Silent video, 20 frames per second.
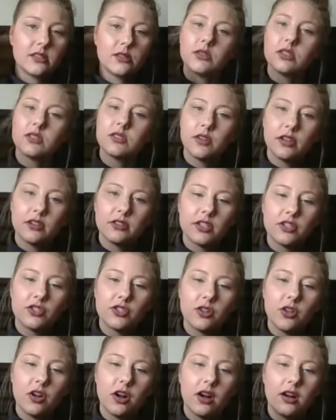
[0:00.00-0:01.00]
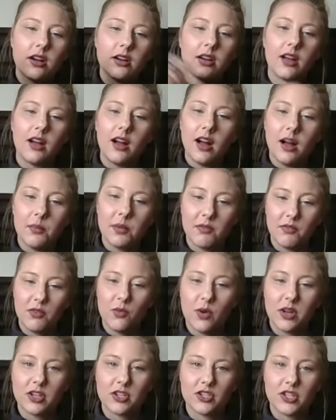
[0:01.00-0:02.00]
use for your digital art, if you
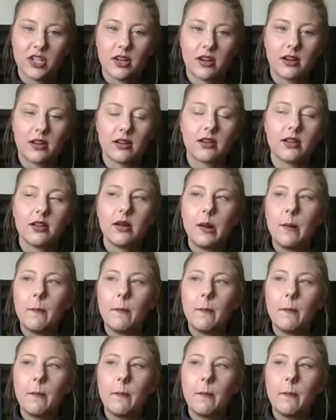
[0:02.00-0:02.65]
want to share.